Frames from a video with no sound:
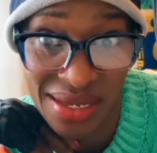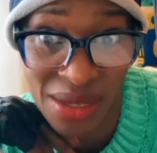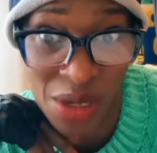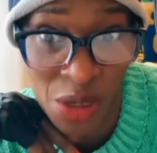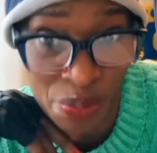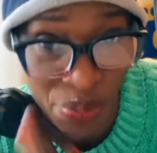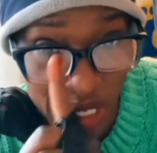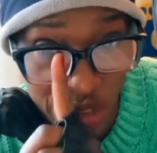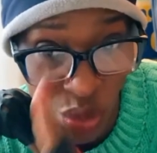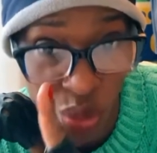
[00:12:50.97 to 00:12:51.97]

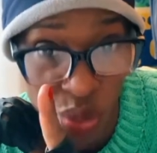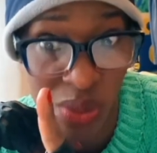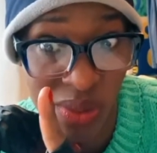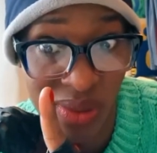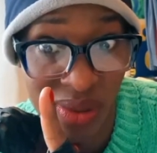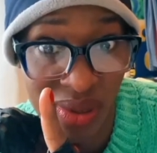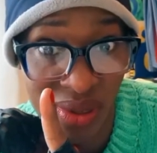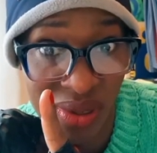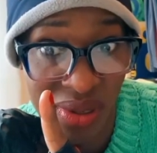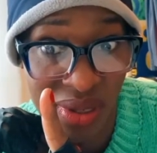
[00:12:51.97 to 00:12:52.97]
P2!
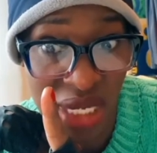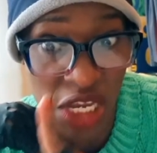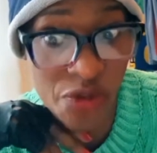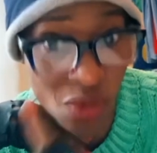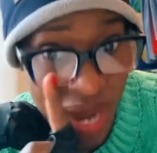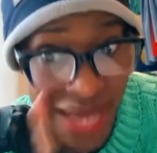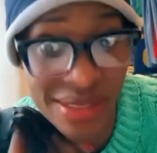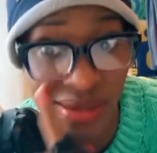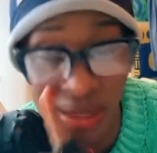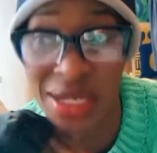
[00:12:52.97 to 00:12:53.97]
If you can
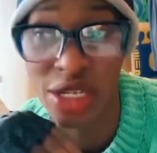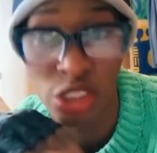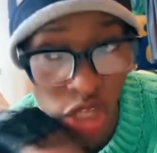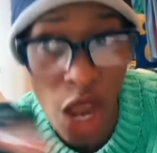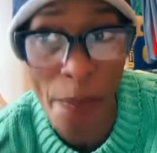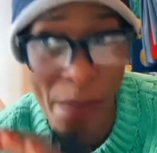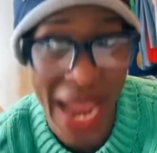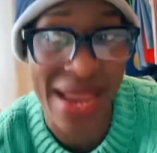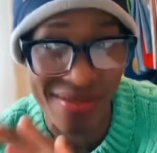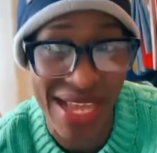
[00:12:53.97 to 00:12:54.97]
stop buying
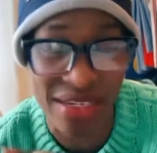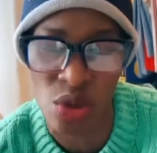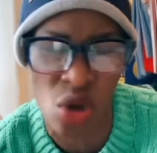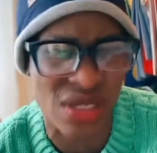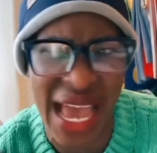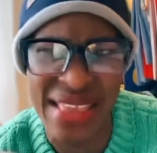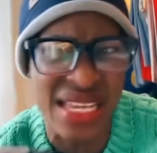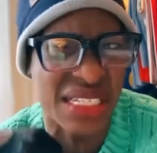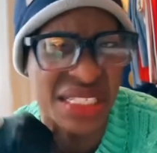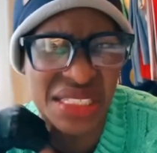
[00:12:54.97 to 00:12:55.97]
that, because I think it
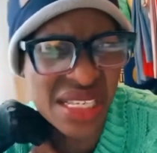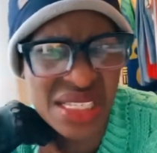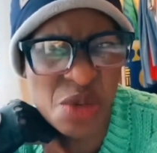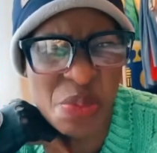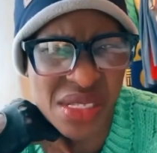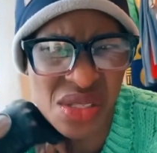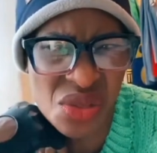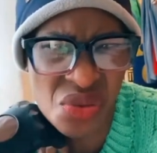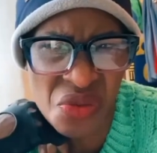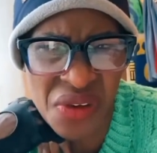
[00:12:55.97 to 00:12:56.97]
is the cheapest so
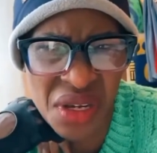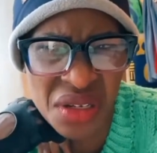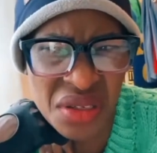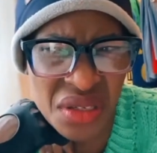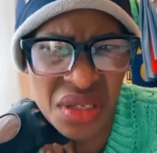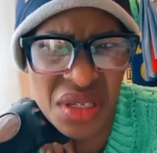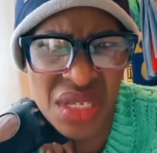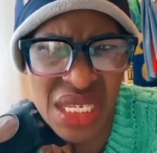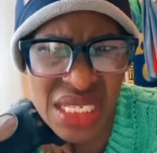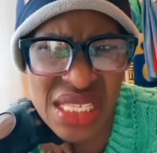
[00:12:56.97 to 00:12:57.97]
far. It
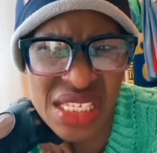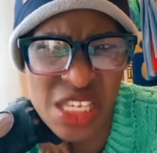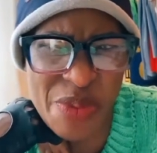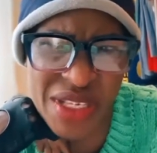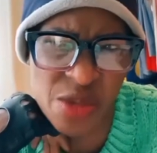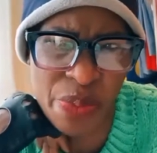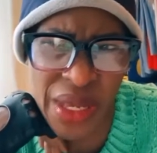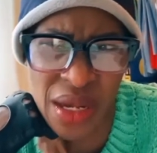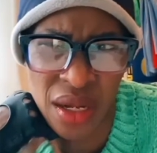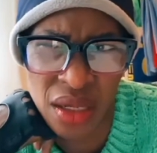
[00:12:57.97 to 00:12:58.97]
is the cheapest pill.